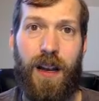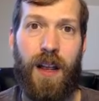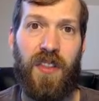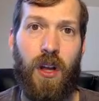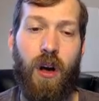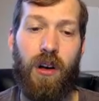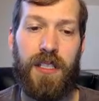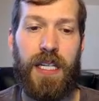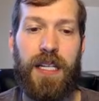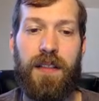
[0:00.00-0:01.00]
And the
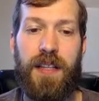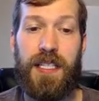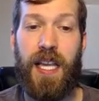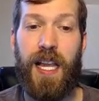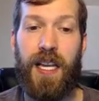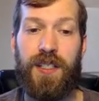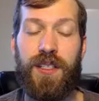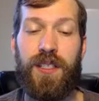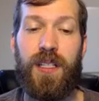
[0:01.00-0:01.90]
content in this case